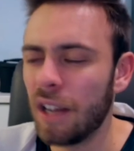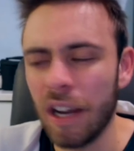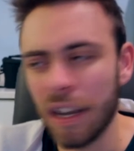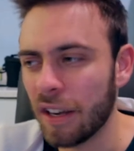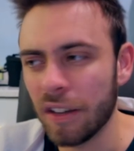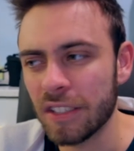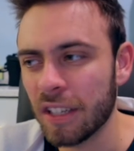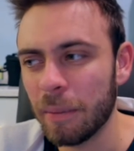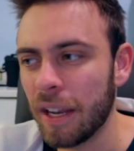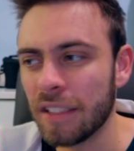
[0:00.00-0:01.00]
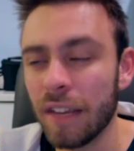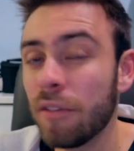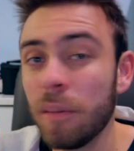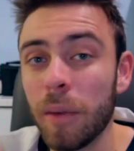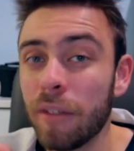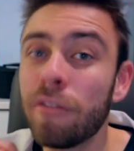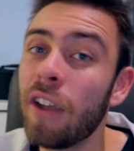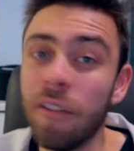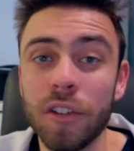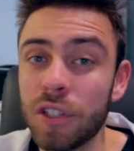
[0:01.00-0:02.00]
I don't know, something about it. Definitely my
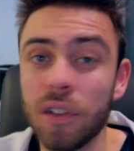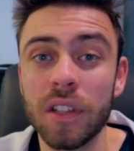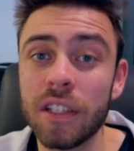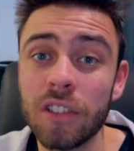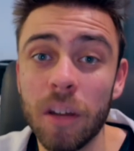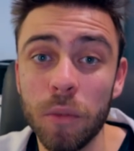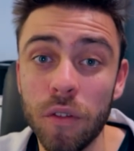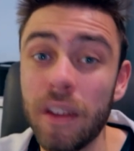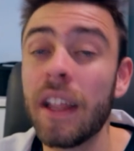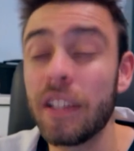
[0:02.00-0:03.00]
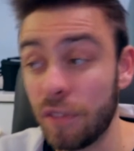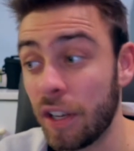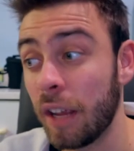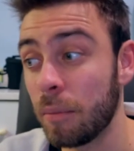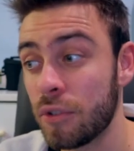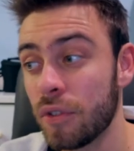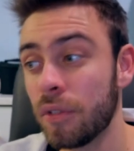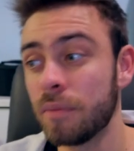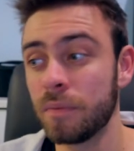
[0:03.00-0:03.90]
favorite shot in the entire movie. That's for damn sure.